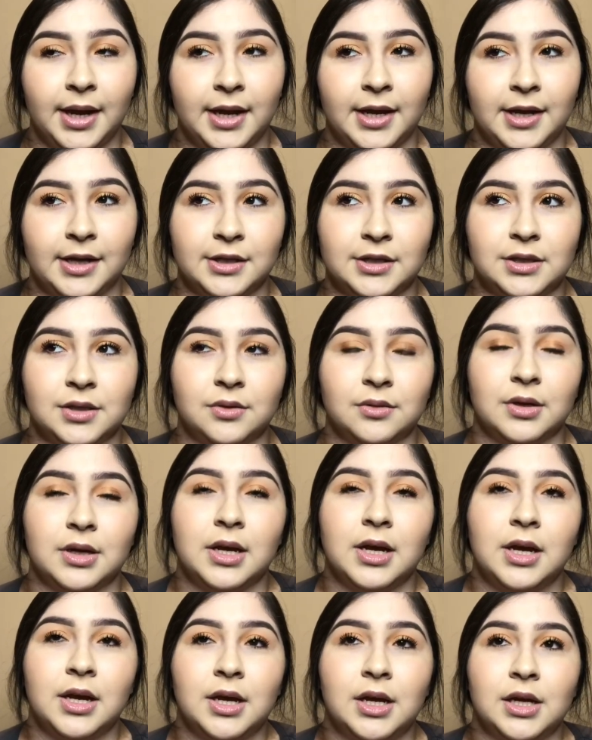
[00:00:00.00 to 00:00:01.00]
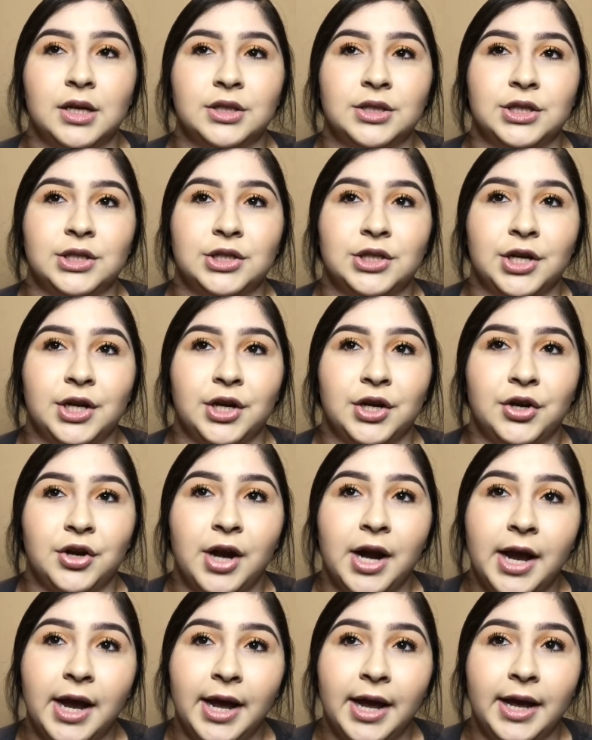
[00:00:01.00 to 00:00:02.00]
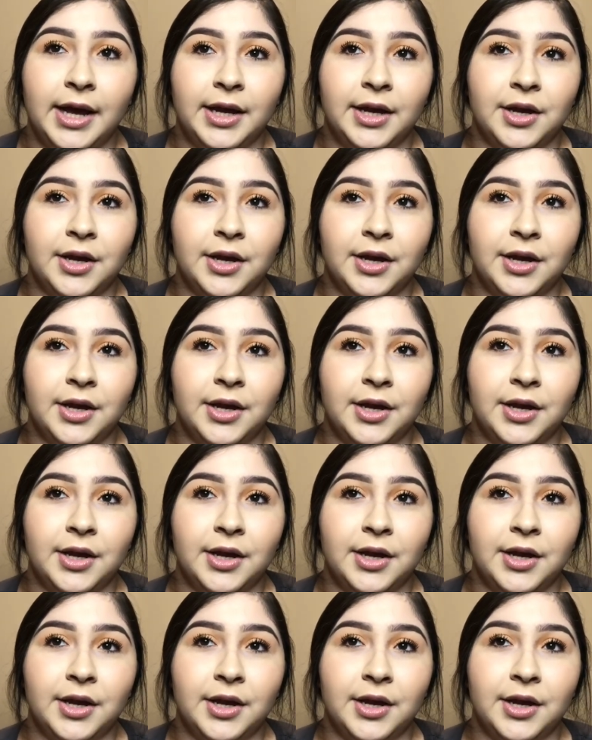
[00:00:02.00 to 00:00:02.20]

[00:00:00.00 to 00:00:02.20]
And so she started crying,